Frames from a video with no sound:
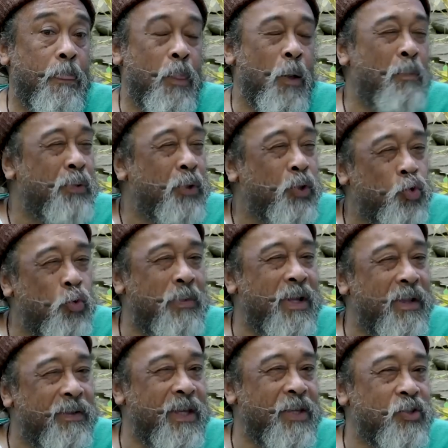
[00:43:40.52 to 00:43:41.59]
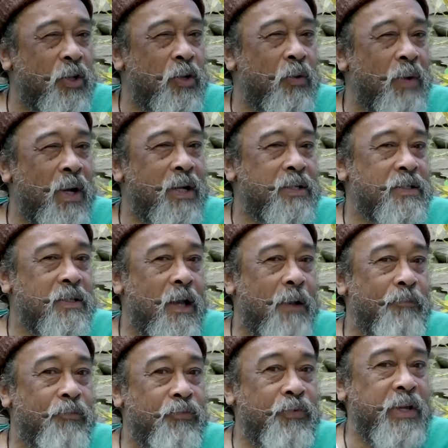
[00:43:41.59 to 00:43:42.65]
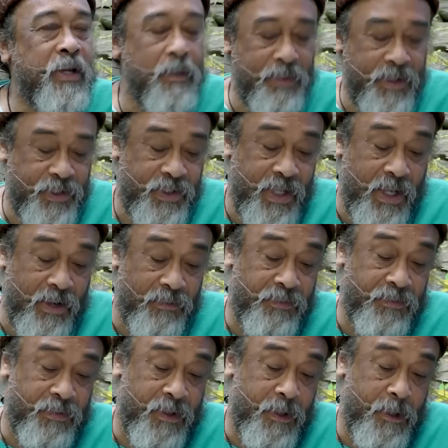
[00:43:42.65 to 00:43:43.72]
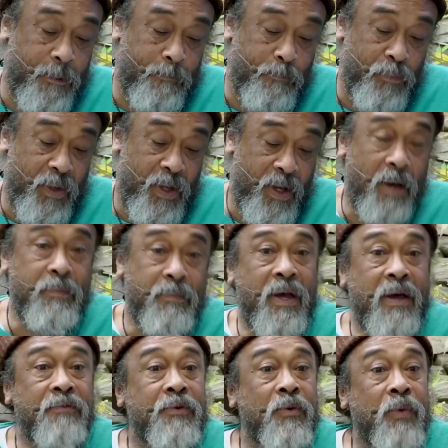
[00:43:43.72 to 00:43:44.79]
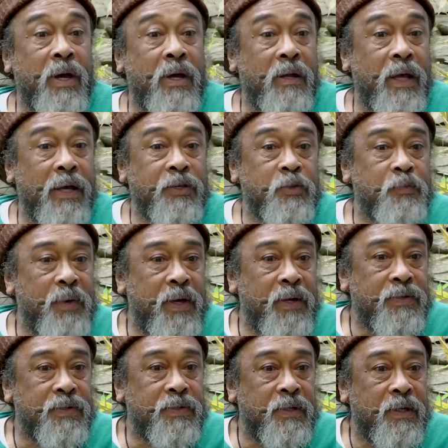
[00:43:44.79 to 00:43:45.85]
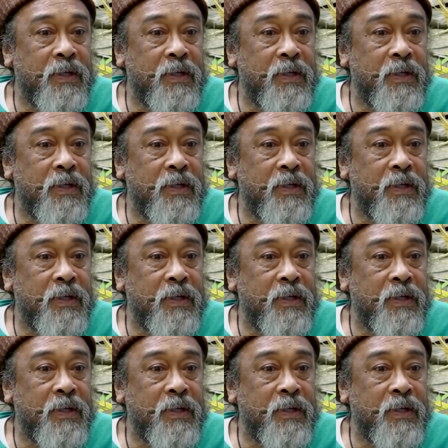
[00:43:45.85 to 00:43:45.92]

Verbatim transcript: Don't put too many things on the words. I'm um, freedom itself. I'm um, everywhere like space.